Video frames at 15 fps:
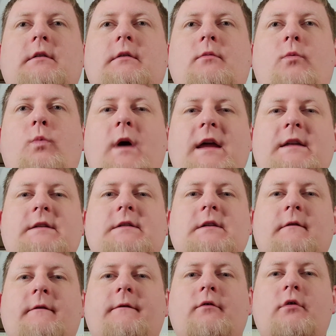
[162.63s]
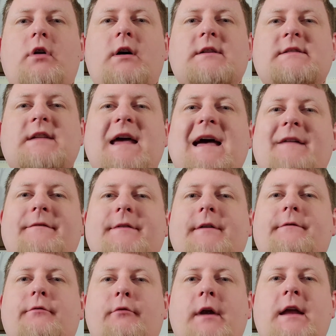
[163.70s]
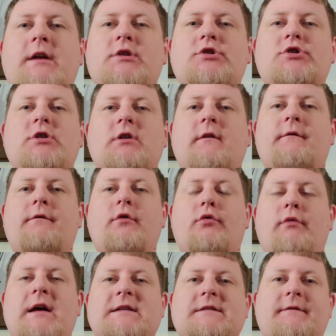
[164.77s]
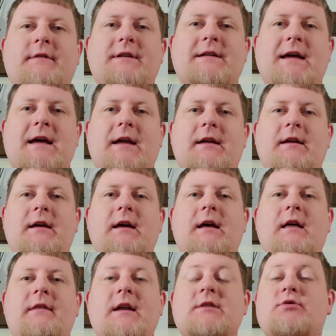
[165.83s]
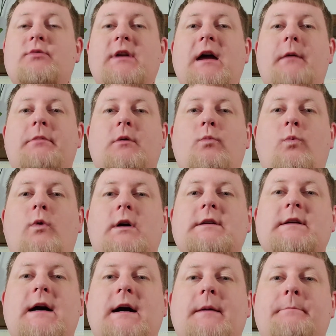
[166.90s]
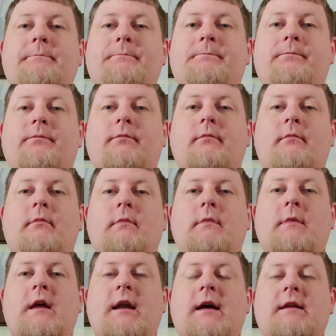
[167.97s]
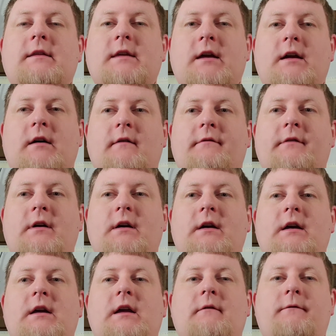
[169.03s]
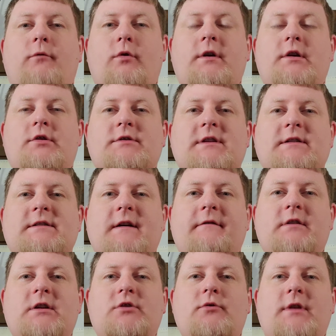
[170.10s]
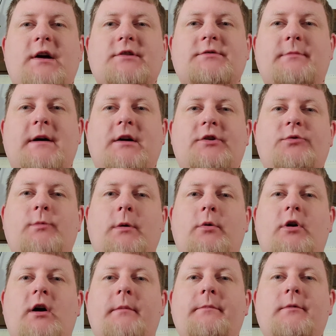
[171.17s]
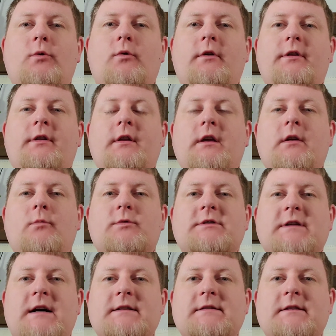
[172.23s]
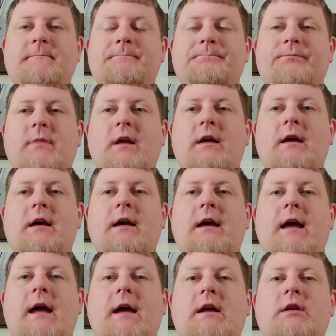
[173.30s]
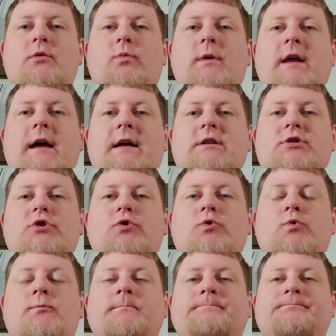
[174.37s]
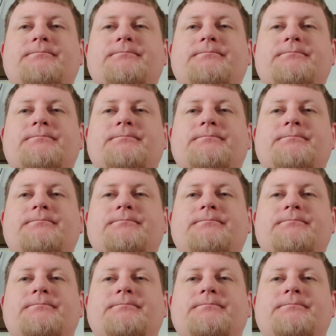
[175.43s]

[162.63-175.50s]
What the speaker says: wait for us to have enough range for the rest of the day. That has only happened one time that I can think of in 4 years and 72,000 miles. We were up north in Wisconsin, and we had to